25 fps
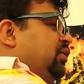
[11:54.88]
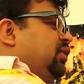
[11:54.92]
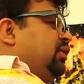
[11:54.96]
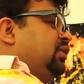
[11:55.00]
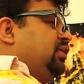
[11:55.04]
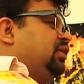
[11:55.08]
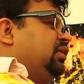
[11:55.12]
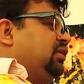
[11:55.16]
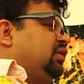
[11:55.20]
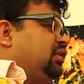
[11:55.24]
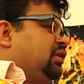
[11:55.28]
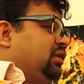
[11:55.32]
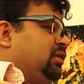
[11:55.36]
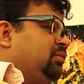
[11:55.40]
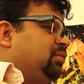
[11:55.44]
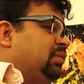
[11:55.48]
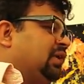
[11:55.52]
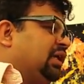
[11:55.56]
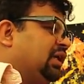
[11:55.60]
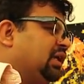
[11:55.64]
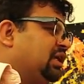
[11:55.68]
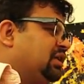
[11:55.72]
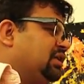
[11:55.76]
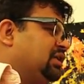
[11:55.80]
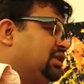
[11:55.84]
good in
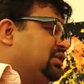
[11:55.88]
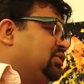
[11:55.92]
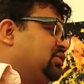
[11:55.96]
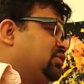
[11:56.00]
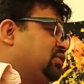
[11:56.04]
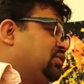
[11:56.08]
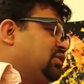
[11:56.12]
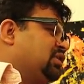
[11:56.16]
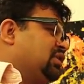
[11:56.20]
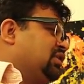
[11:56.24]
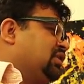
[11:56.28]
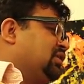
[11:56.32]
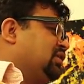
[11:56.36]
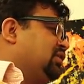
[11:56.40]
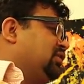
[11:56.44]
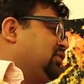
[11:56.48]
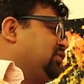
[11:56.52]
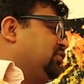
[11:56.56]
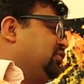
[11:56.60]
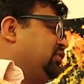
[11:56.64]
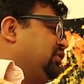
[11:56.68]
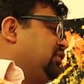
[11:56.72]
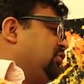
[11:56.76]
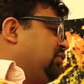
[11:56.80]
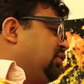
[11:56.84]
being antisocial,
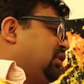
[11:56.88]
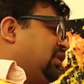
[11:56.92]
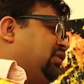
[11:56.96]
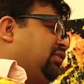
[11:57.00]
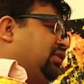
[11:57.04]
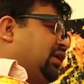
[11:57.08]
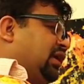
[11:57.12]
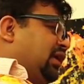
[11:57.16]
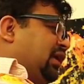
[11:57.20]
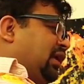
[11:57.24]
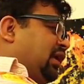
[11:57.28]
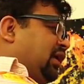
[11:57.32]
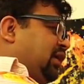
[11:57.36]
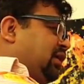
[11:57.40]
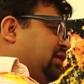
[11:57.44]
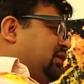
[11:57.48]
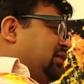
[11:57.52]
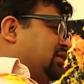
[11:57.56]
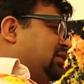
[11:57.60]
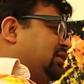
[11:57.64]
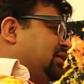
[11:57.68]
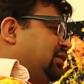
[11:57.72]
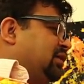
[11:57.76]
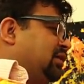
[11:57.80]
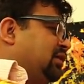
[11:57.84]
doing whatever I like.
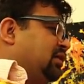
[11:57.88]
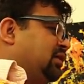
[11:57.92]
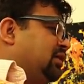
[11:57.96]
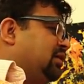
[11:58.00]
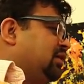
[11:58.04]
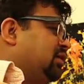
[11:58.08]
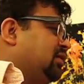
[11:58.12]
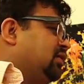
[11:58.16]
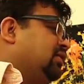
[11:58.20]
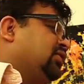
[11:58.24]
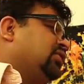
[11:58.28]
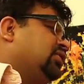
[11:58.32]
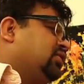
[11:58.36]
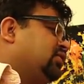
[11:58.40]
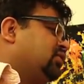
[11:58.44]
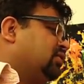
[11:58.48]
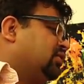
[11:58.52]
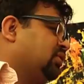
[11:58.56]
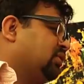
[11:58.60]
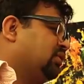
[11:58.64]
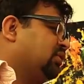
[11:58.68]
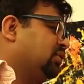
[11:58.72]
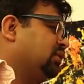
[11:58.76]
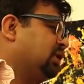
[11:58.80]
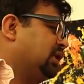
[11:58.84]

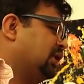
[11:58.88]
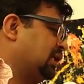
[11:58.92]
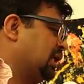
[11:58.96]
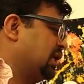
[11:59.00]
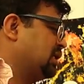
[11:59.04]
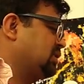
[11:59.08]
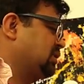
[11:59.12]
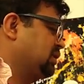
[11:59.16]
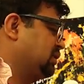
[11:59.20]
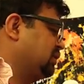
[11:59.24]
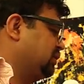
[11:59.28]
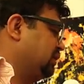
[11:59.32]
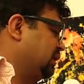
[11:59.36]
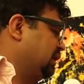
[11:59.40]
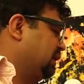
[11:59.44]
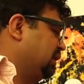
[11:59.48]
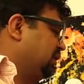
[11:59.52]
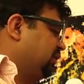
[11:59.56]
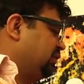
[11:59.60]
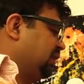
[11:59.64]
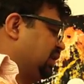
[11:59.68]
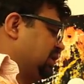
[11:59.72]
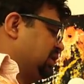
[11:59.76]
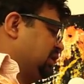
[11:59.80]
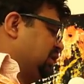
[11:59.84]
So it hasn't really
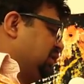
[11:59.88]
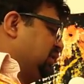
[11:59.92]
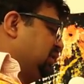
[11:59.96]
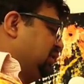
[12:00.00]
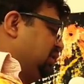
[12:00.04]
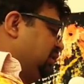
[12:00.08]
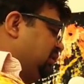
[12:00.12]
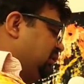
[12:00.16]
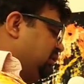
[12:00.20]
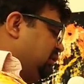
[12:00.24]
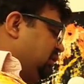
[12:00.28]
affected.